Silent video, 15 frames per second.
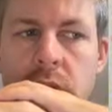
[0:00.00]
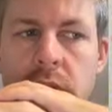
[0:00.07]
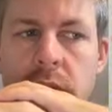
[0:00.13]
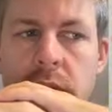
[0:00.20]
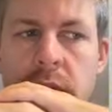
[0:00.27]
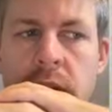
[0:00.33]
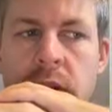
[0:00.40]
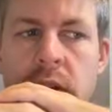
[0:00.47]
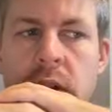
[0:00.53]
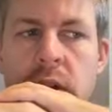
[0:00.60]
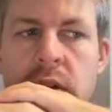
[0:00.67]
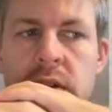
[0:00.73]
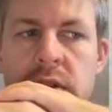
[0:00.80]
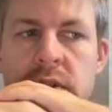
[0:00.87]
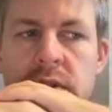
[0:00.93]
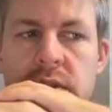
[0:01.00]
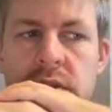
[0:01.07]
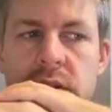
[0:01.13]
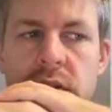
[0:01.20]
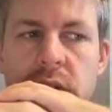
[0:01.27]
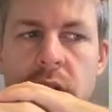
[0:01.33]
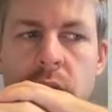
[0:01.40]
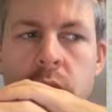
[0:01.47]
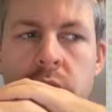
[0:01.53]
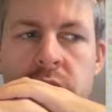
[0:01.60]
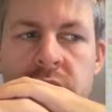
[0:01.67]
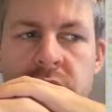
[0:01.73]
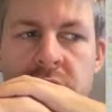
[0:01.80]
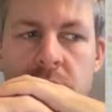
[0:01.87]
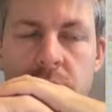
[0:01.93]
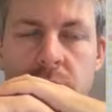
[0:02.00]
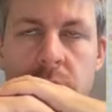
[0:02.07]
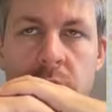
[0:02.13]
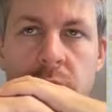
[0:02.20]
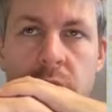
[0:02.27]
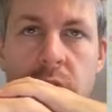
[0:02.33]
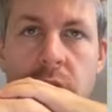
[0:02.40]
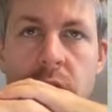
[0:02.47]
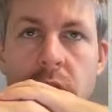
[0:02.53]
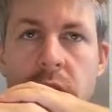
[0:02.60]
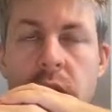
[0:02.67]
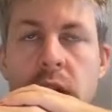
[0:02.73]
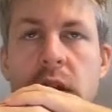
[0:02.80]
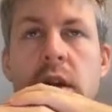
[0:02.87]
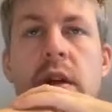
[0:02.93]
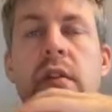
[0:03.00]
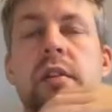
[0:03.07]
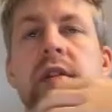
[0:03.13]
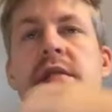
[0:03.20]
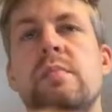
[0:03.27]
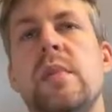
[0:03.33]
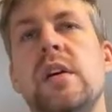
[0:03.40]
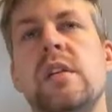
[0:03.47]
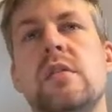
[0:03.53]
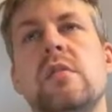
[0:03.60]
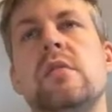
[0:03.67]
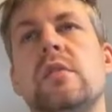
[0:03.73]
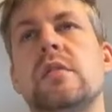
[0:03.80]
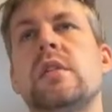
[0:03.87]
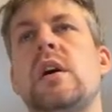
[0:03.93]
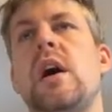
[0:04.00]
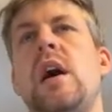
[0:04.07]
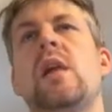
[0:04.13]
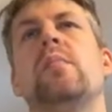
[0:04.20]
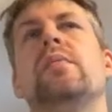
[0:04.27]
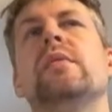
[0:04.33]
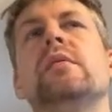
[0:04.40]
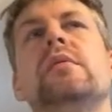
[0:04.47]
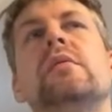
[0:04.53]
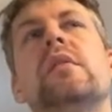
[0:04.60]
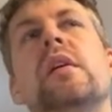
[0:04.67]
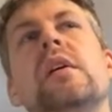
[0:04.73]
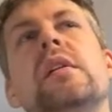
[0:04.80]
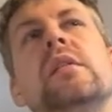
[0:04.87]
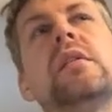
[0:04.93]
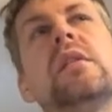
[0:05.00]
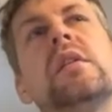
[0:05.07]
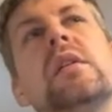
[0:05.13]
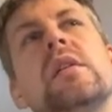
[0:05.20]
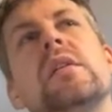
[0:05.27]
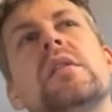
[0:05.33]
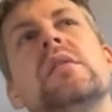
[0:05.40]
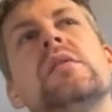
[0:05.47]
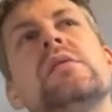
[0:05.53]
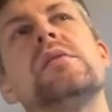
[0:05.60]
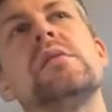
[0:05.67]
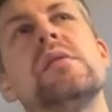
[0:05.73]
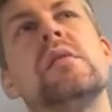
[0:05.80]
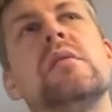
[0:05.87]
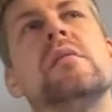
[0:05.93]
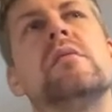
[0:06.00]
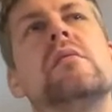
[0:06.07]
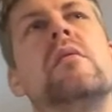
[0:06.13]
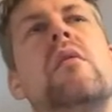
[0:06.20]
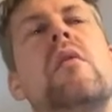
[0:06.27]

at least our sum. This might not happen, right? So